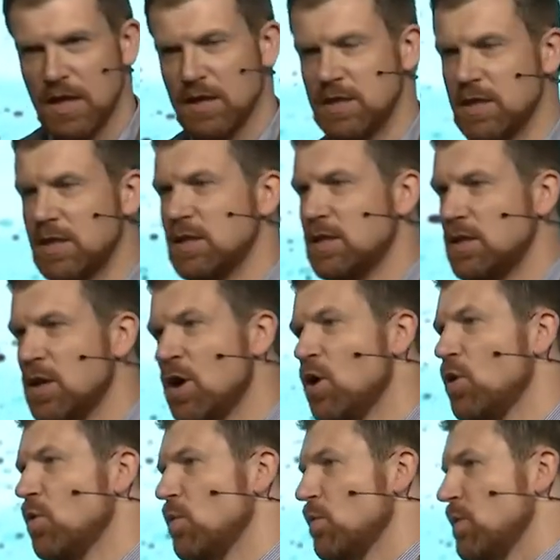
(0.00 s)
didn't
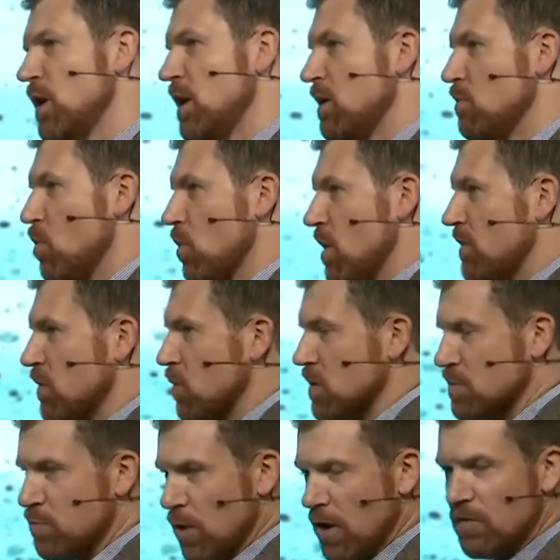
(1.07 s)
know anymore even what to
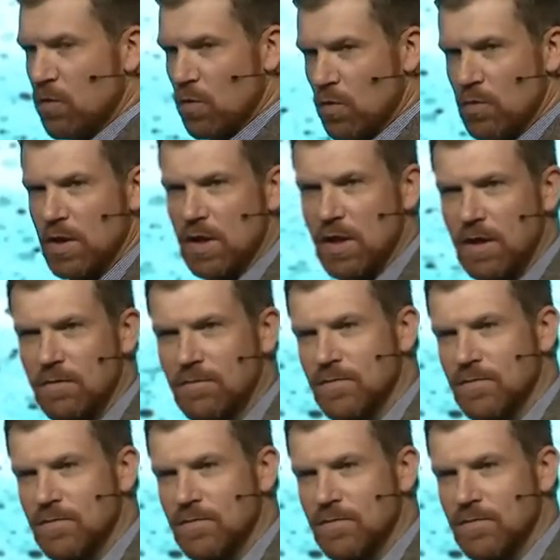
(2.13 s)
pray for, really.